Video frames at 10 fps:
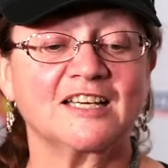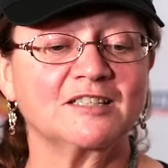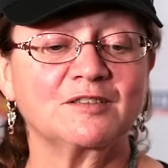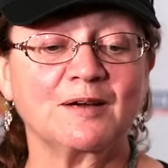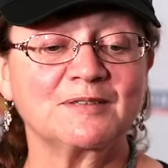
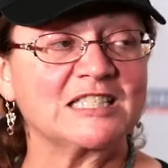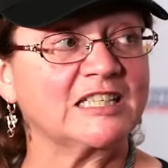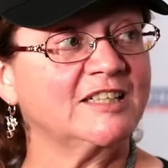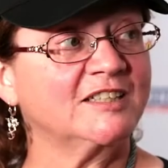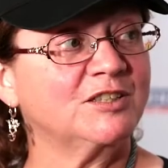I, I was the
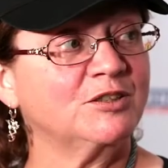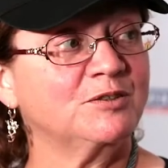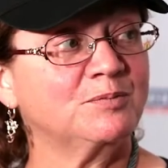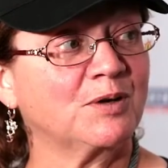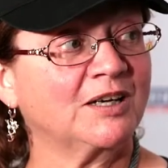kid
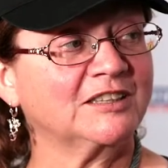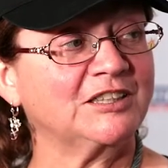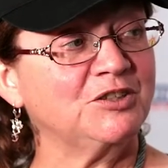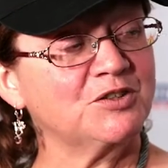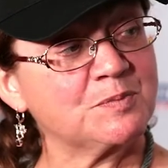who brought the
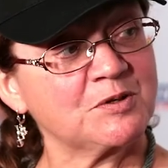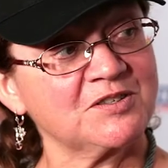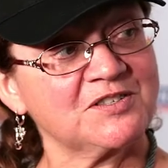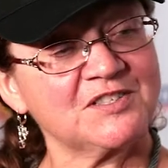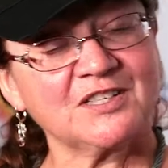huge
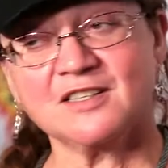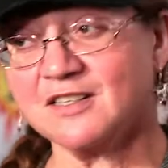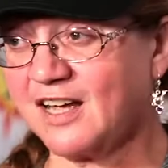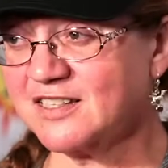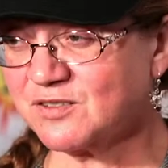purse
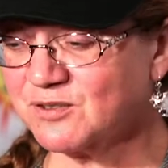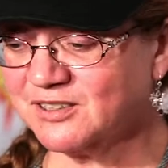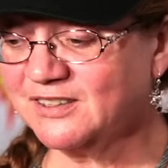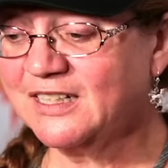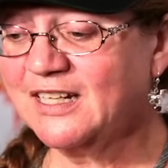to high
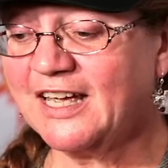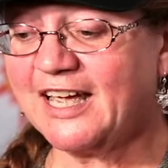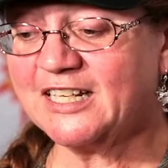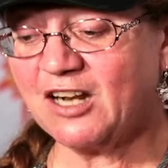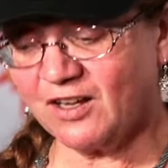school
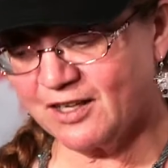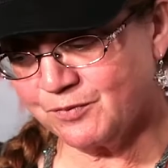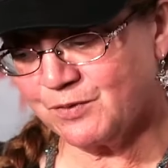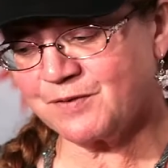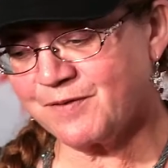and
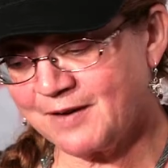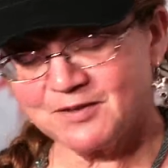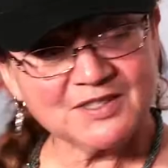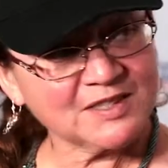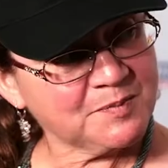with five or
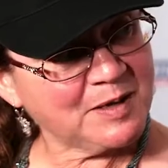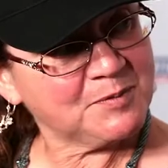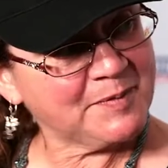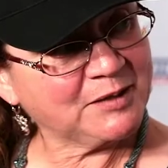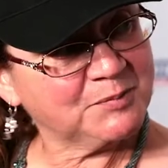six
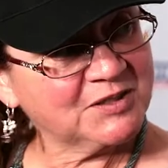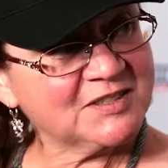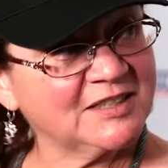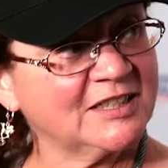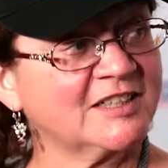paperback
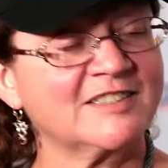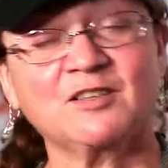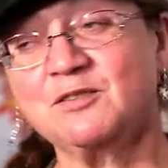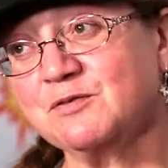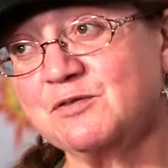books in it because I
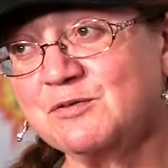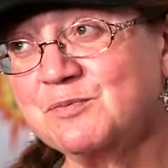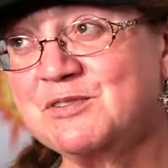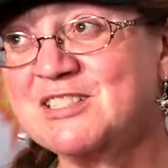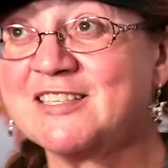couldn't
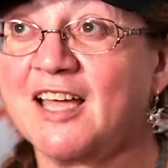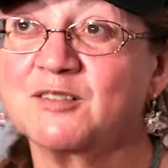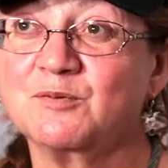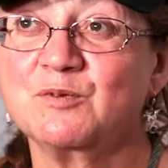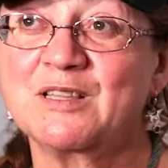decide
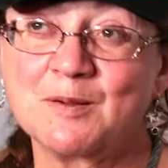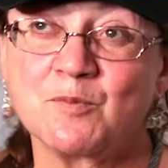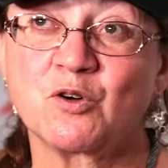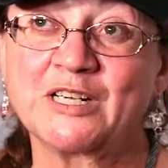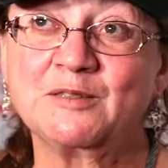in the
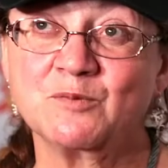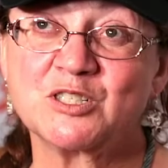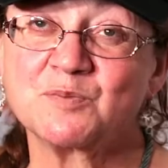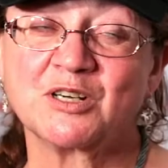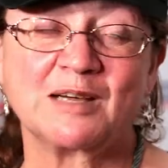morning
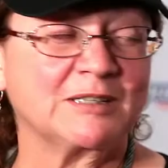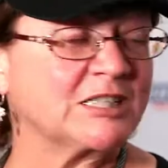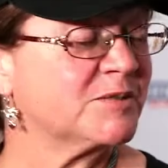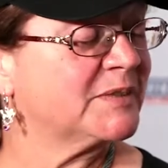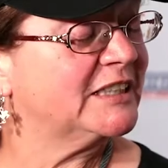which book I
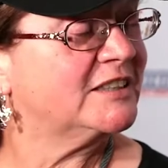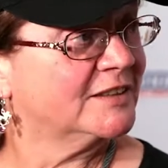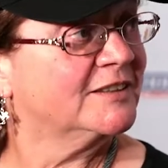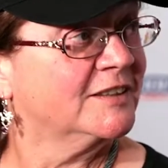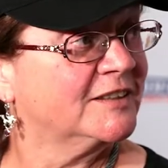wanted to read.
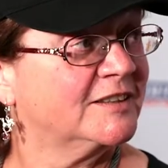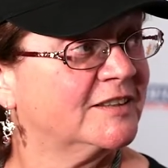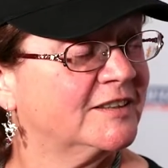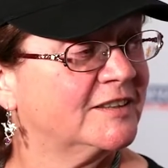But do you